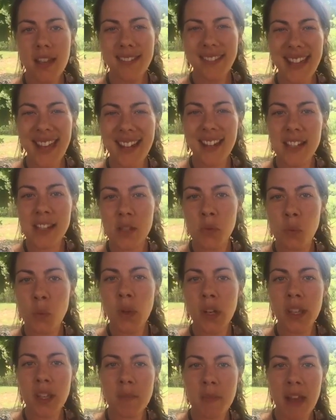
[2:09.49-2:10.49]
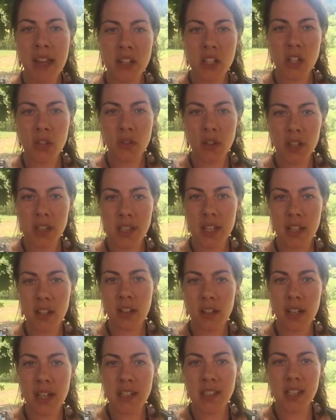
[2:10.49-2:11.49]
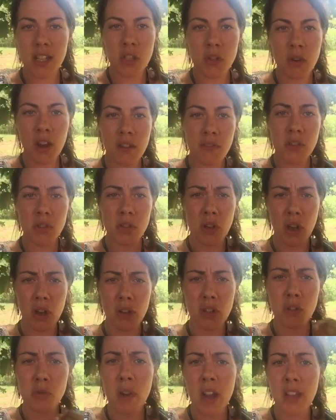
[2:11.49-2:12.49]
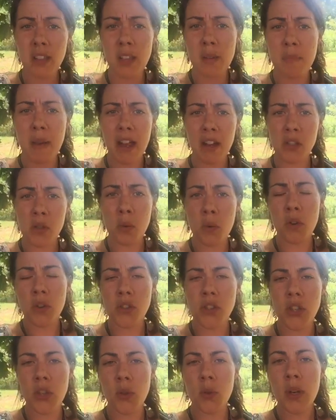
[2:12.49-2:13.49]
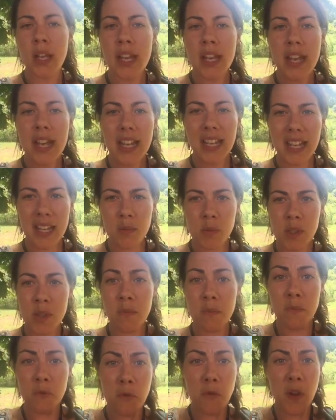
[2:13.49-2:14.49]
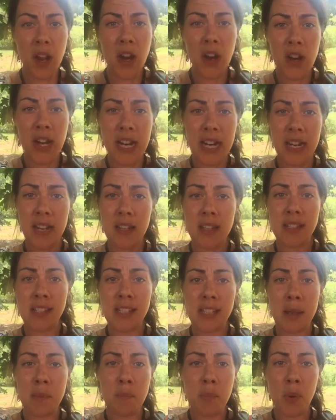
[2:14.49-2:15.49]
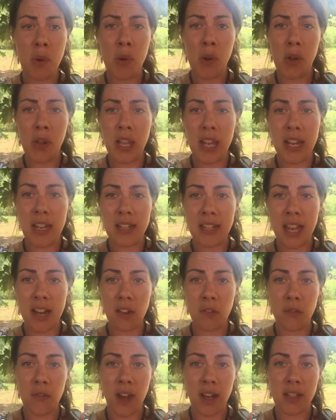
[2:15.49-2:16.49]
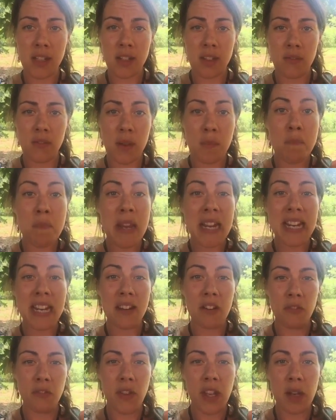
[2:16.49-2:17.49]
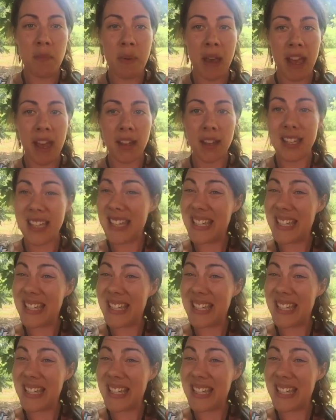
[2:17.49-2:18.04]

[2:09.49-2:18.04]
That is one of the magic tricks here, is that it drives your dog directly back towards you, gives them very simple and yet effective immediate feedback.